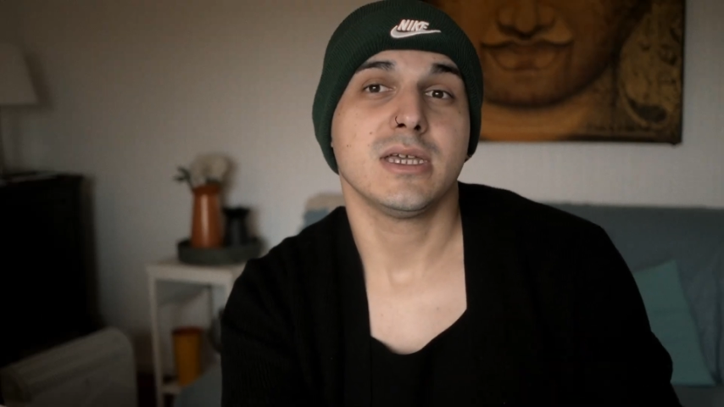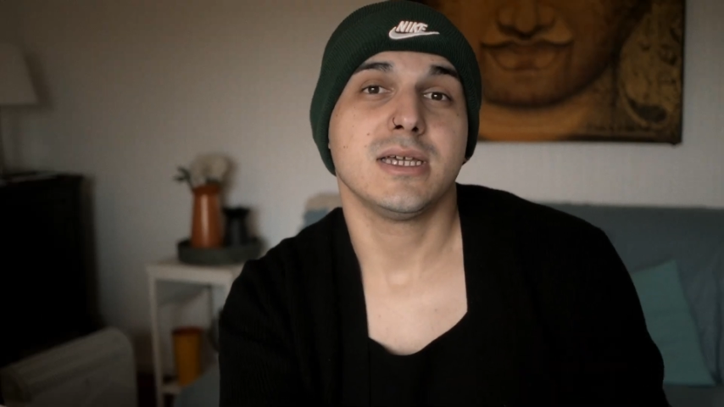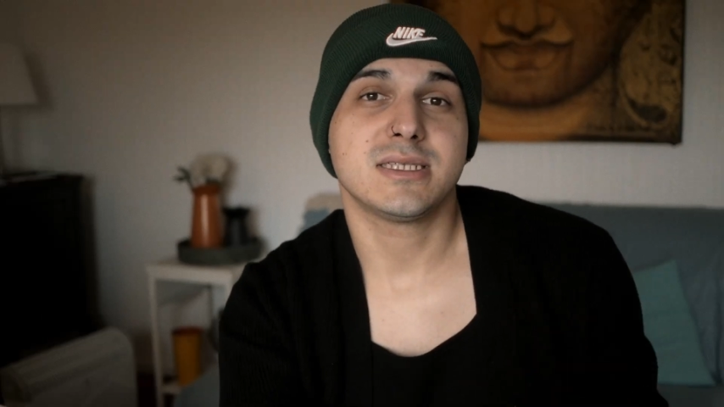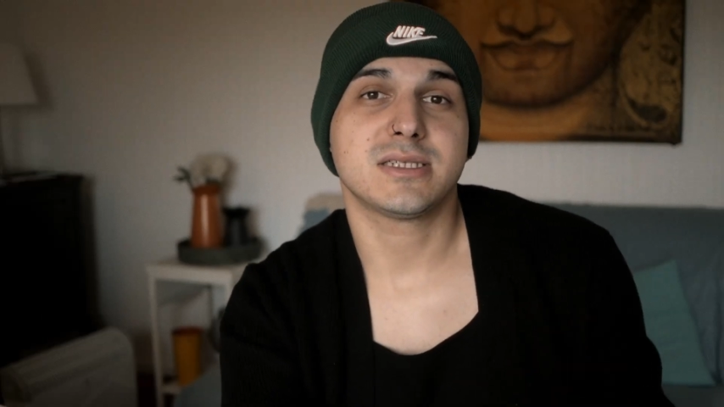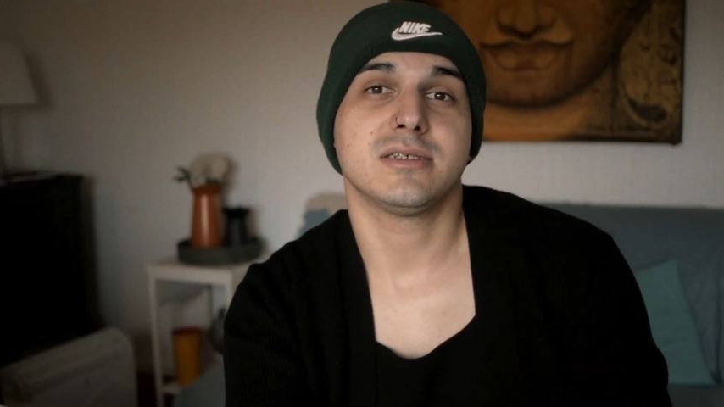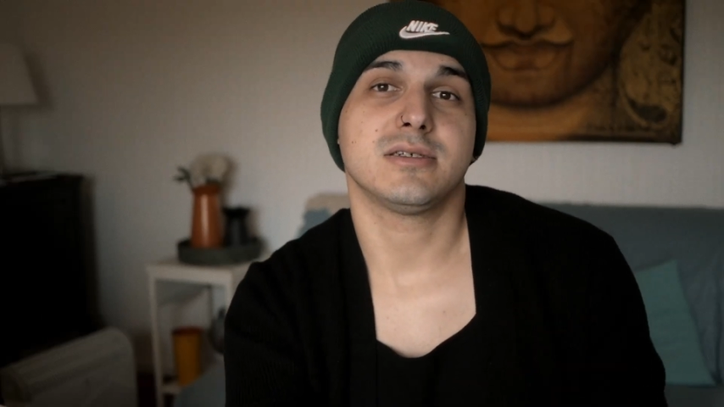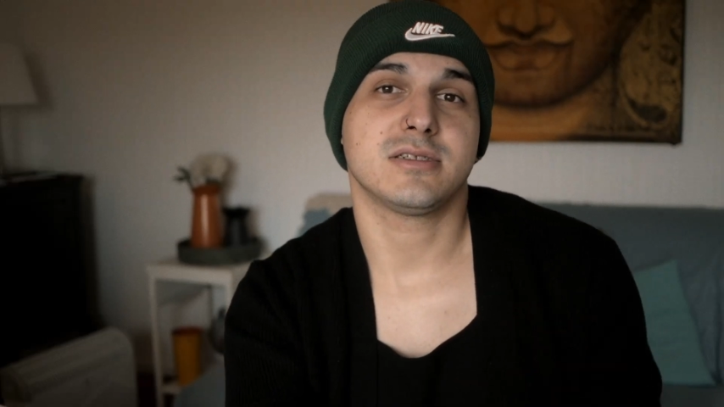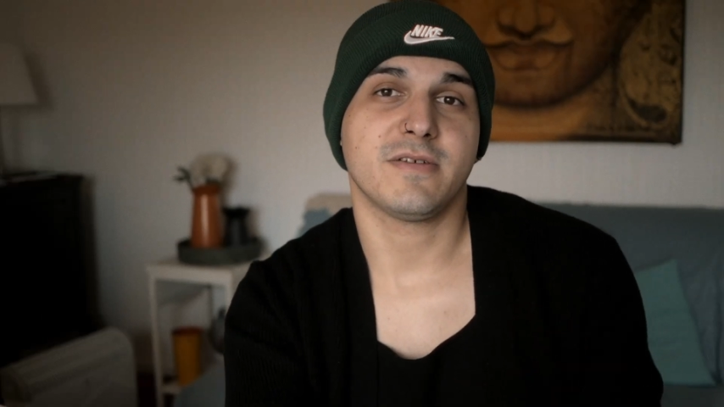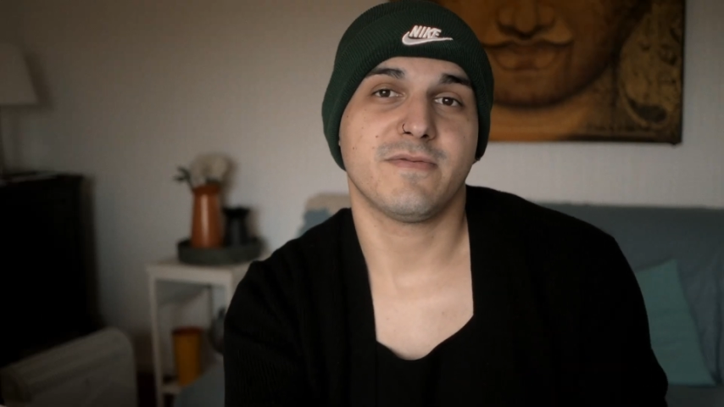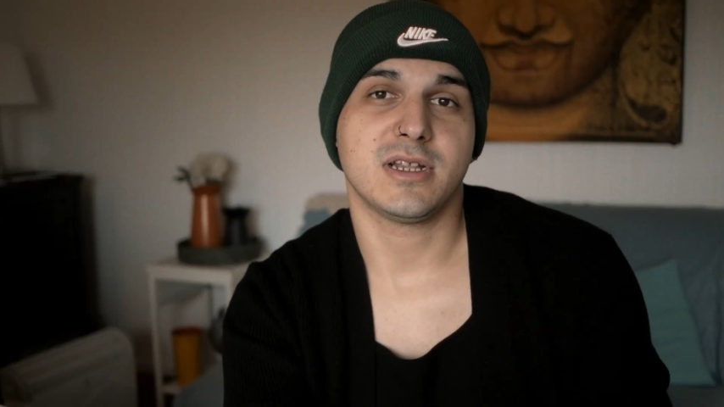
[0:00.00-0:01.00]
it's
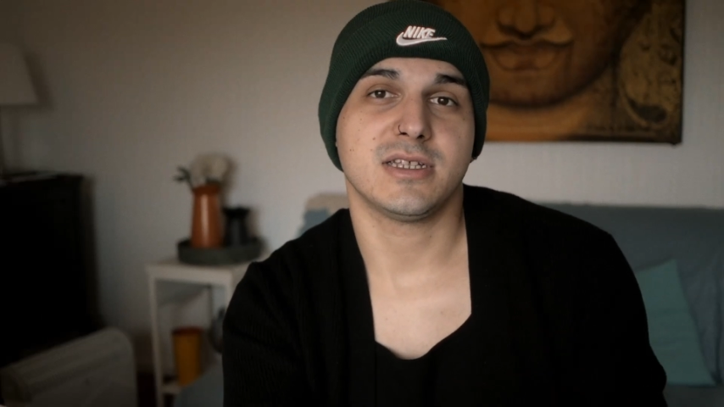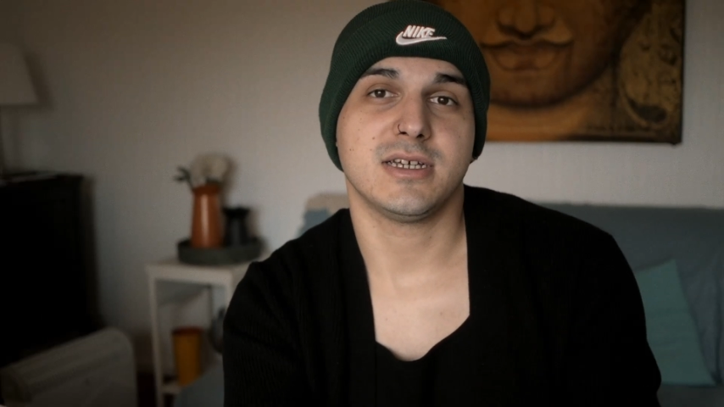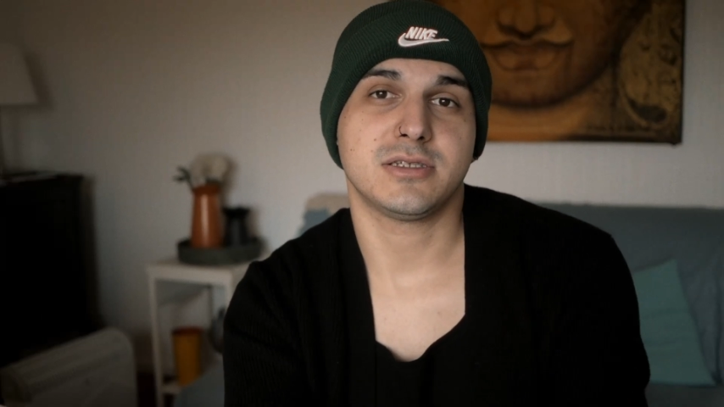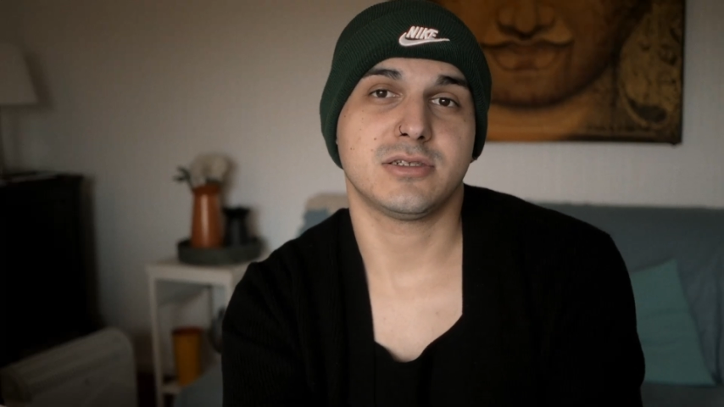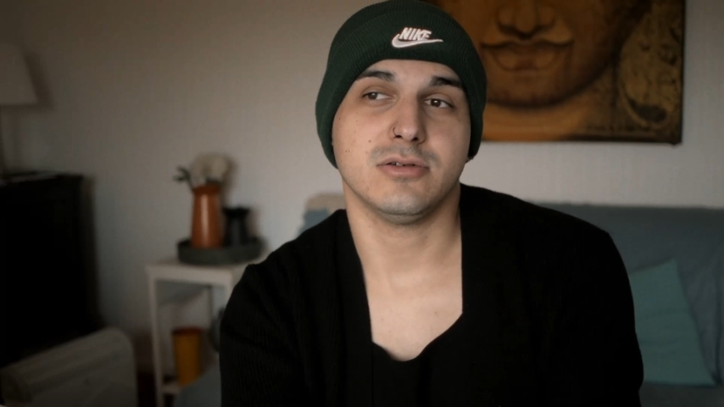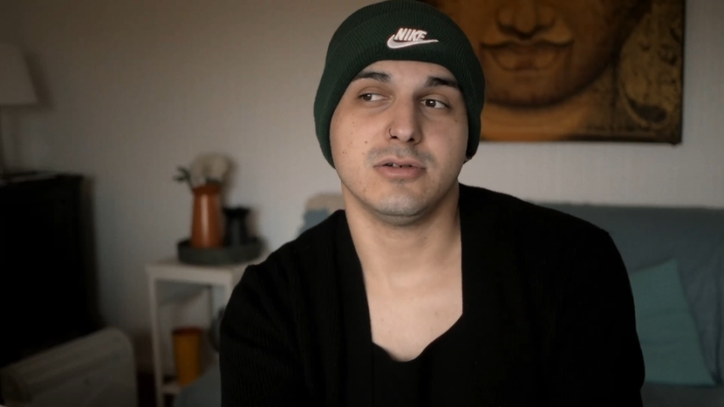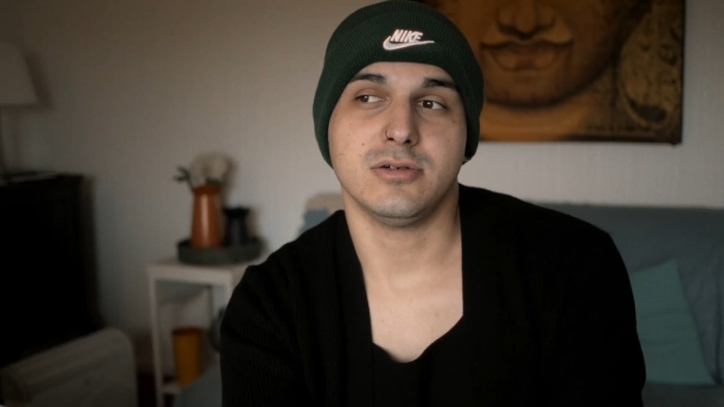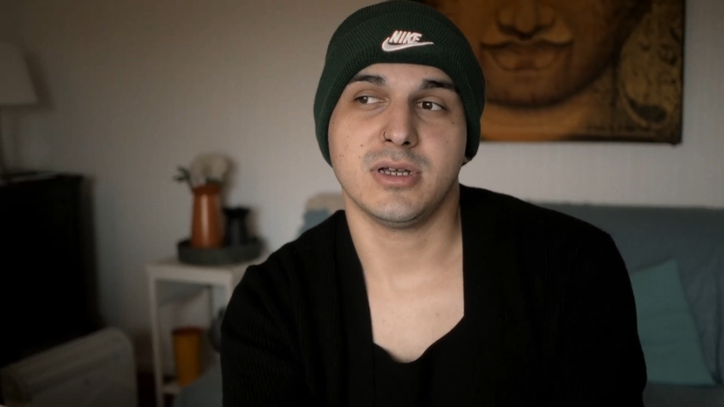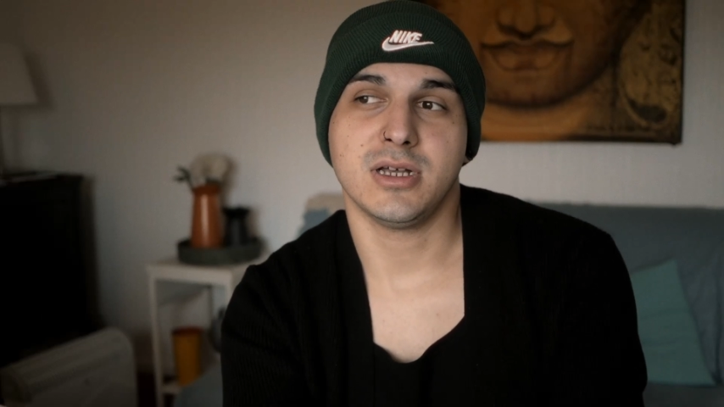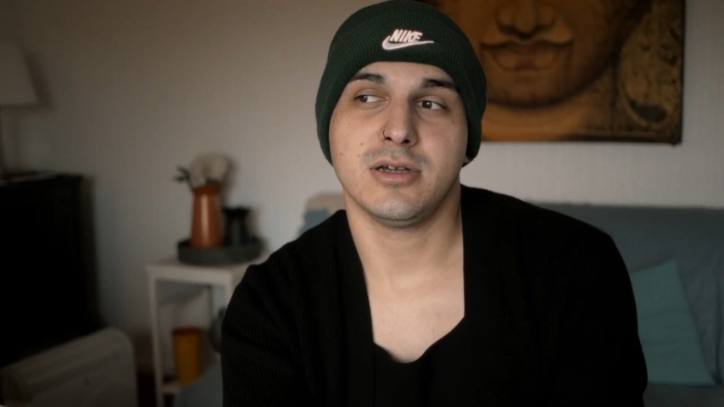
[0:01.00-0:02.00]
something like that. So